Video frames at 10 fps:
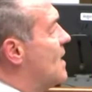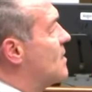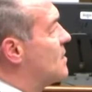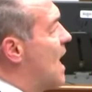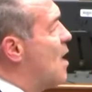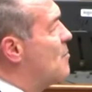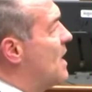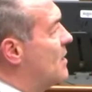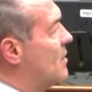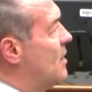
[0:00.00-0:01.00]
to stop
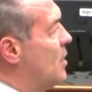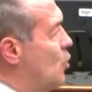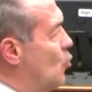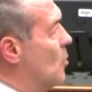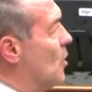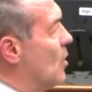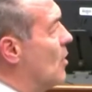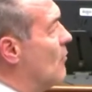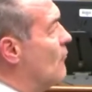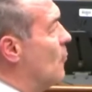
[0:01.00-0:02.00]
Anthony Huber
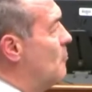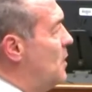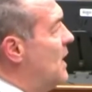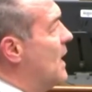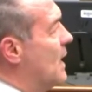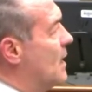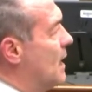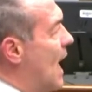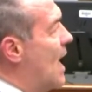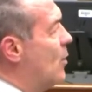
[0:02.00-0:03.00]
from beating
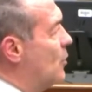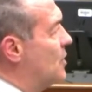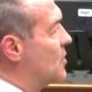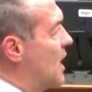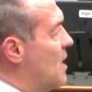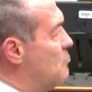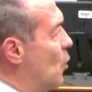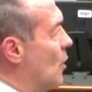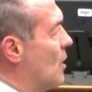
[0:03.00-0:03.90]
Kyle with the skateboard.